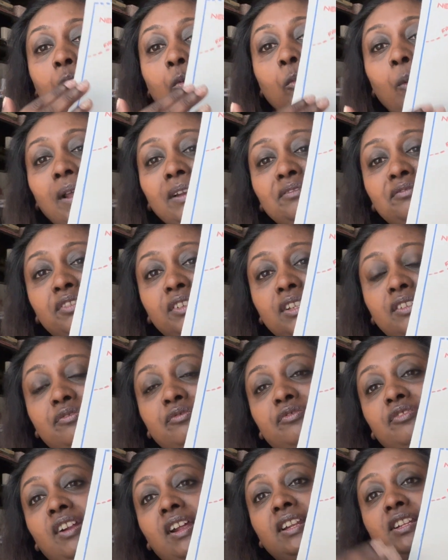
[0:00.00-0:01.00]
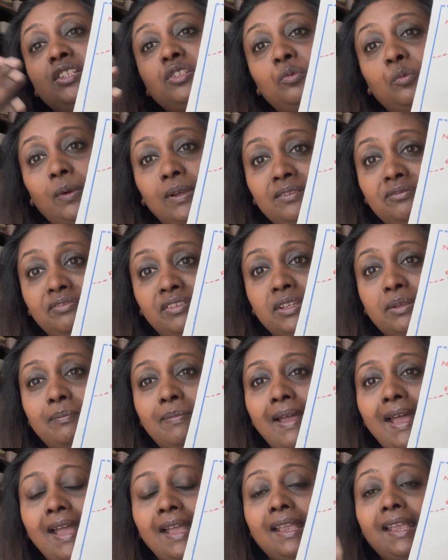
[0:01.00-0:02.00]
one for the front, one for the
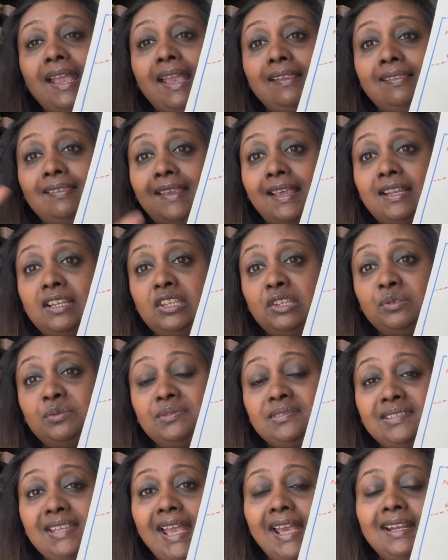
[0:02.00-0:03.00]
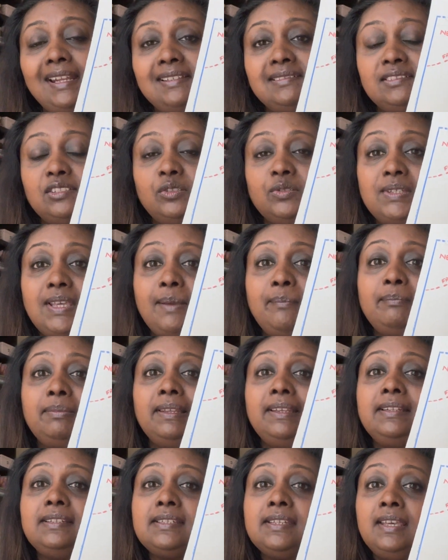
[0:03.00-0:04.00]
back, and then use that as your
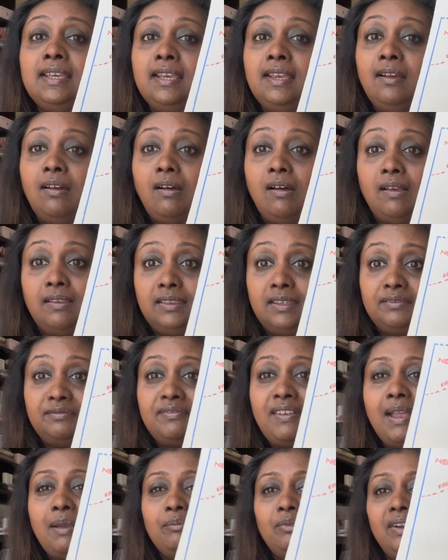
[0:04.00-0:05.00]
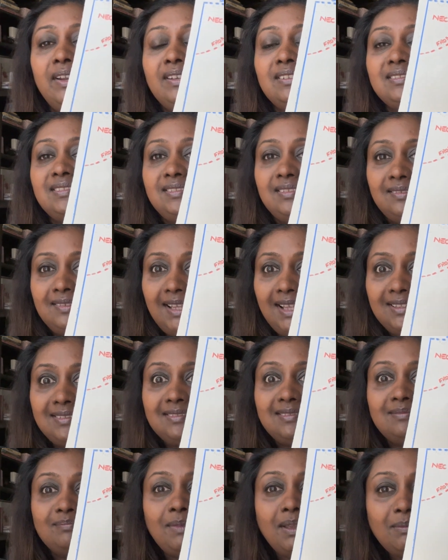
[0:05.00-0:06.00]
template on the fabric. So
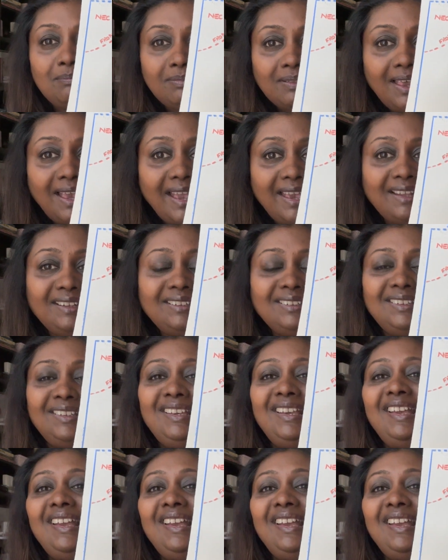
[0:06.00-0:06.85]
that's my plan.